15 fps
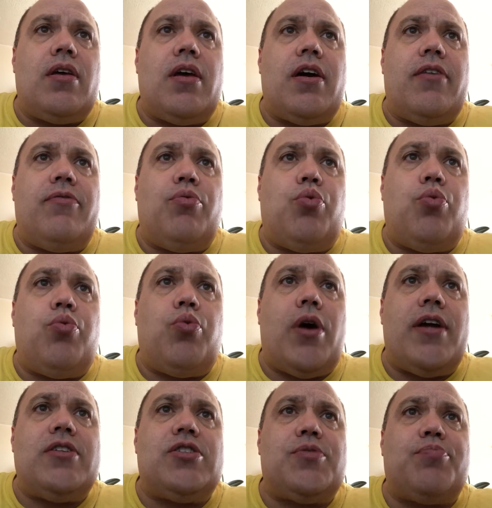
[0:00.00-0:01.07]
They have
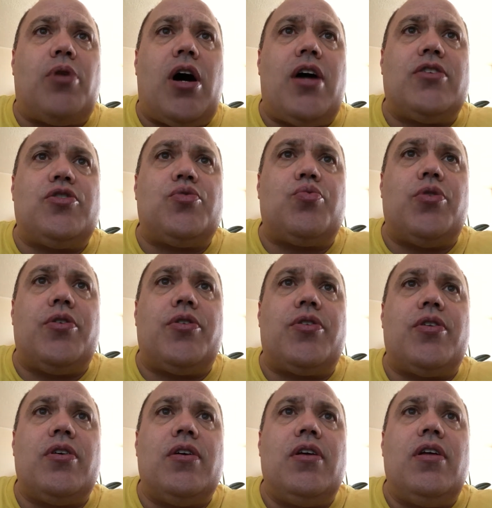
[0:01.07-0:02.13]
white spots
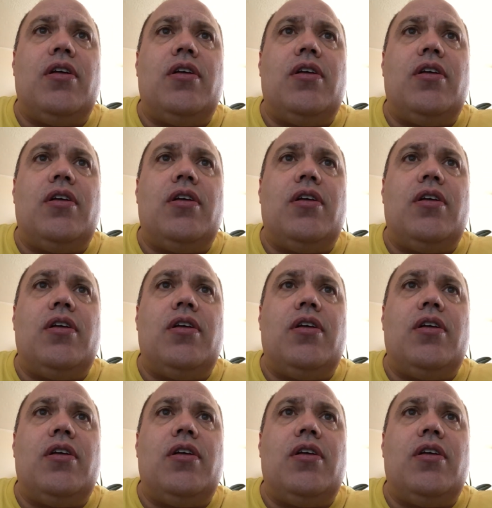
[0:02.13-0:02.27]
with